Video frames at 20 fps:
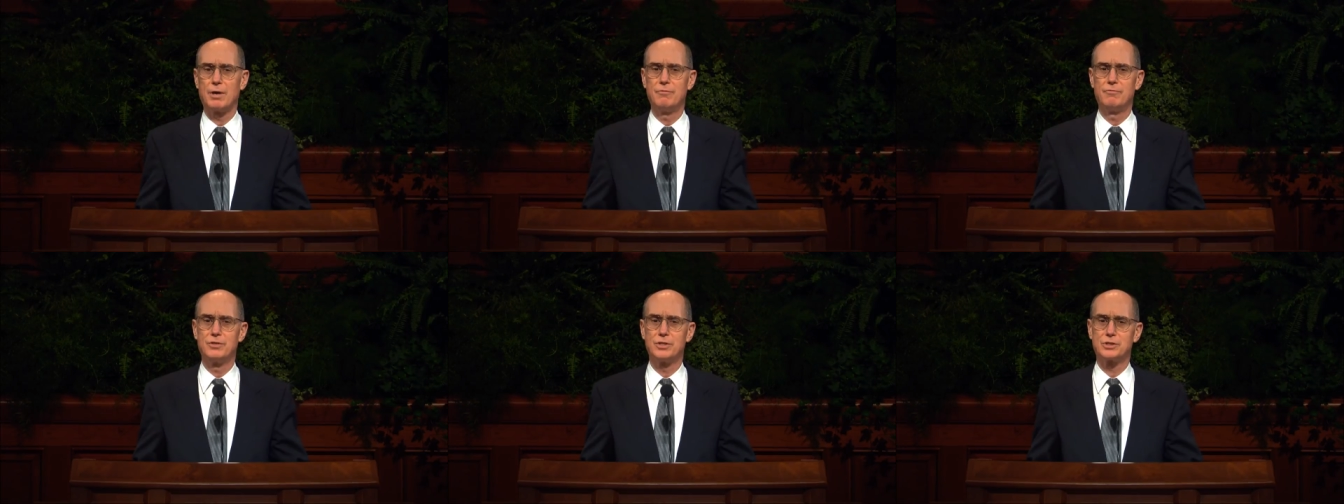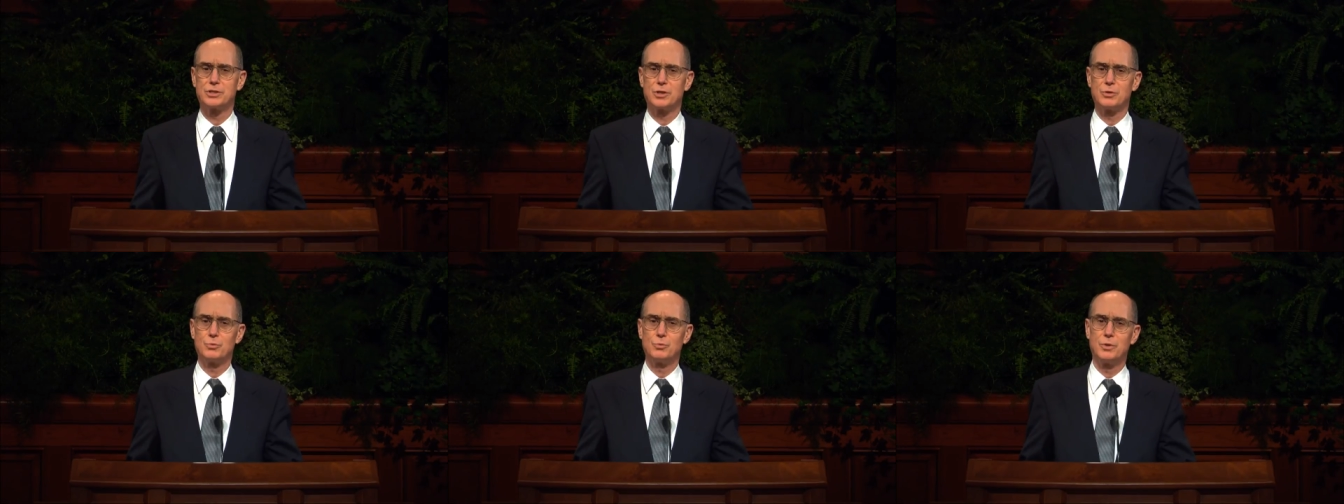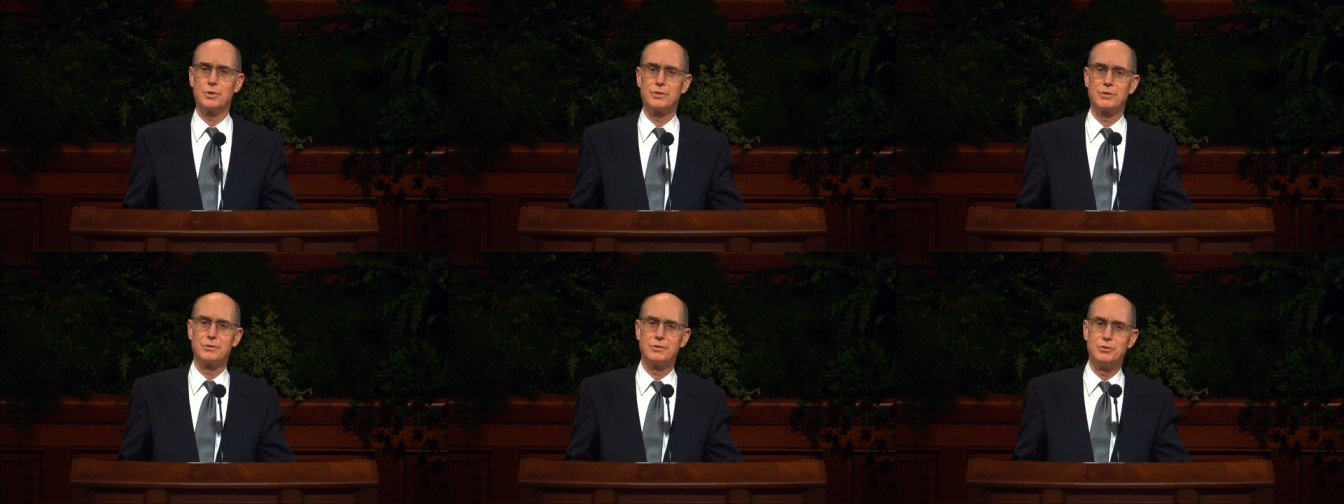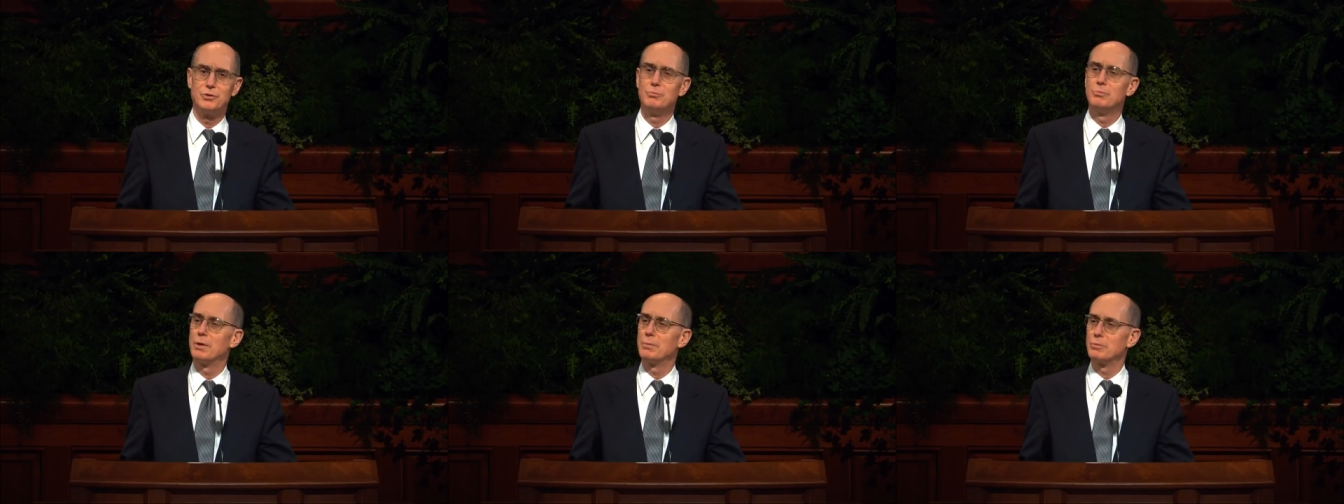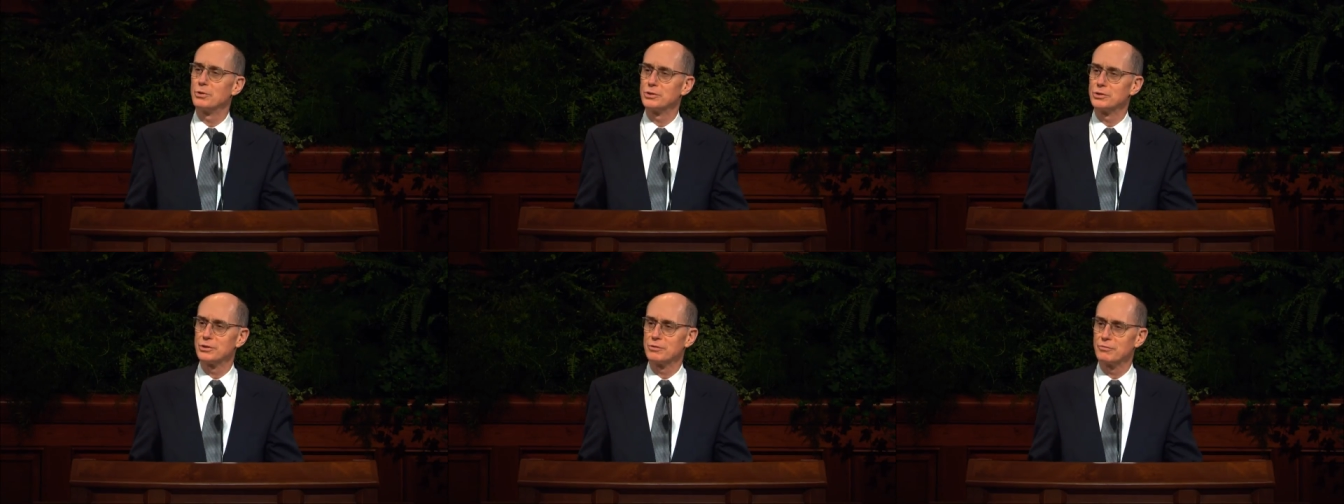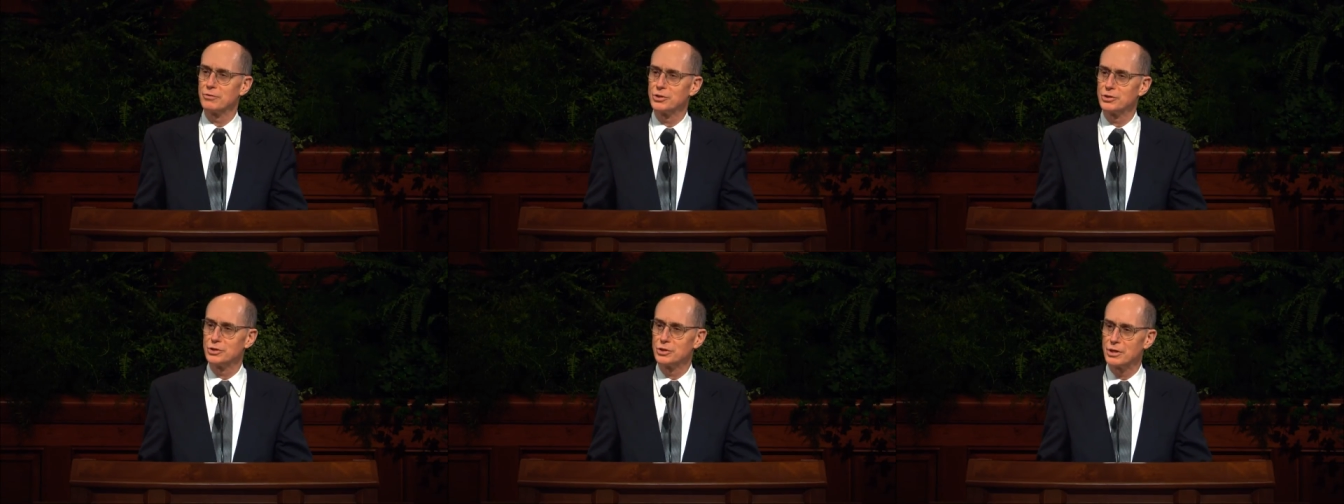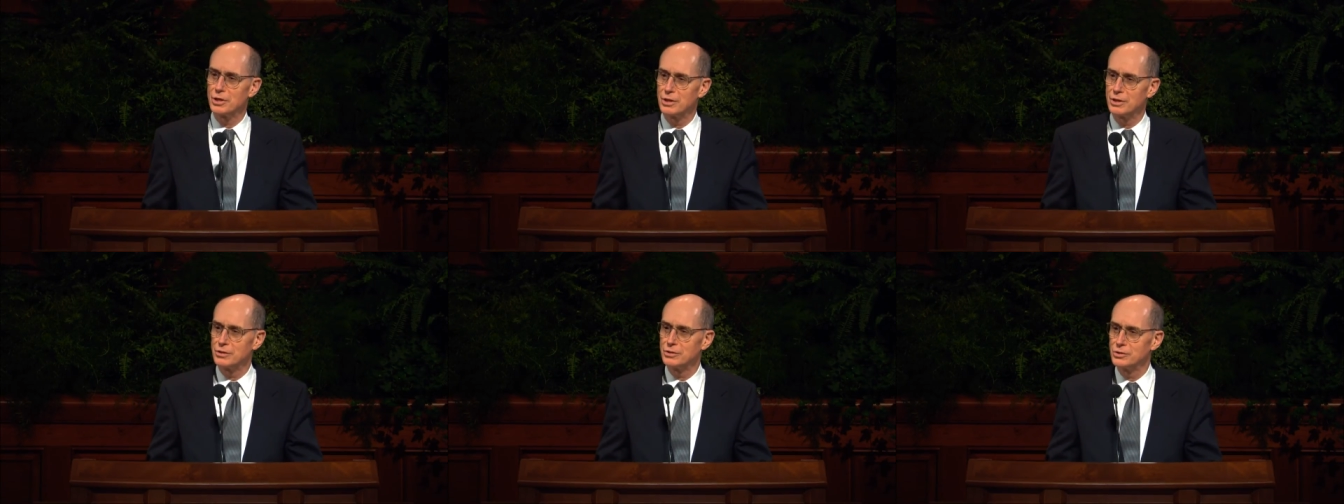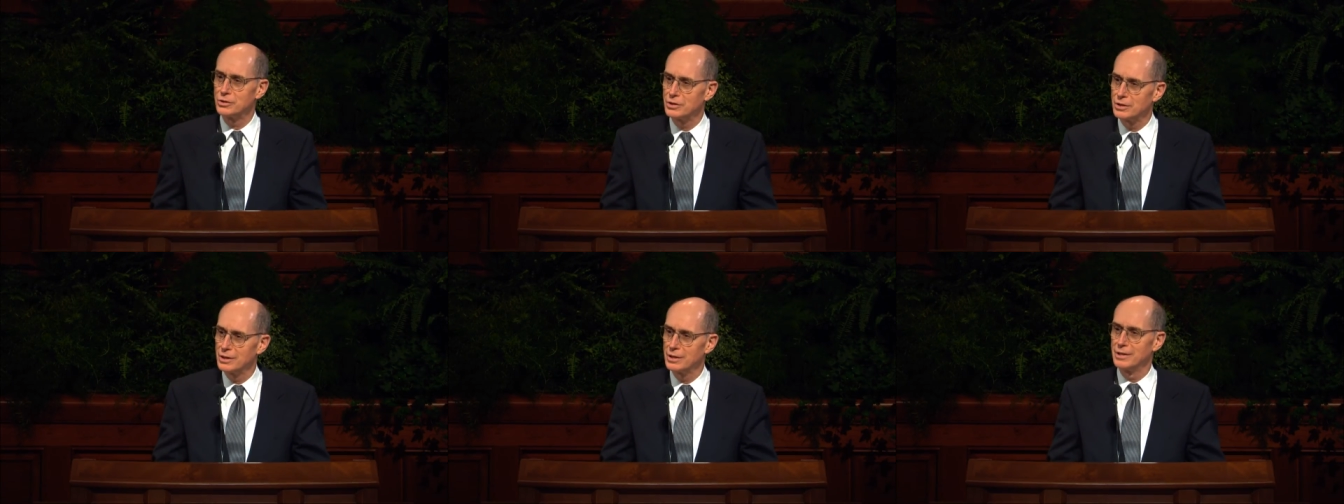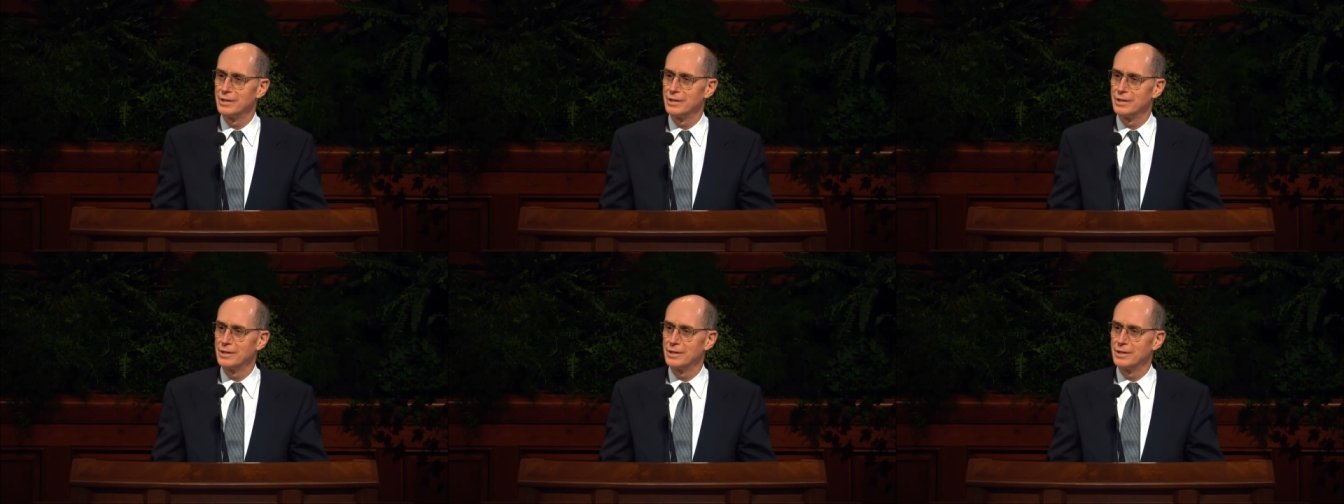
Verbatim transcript: visit with new members of the church.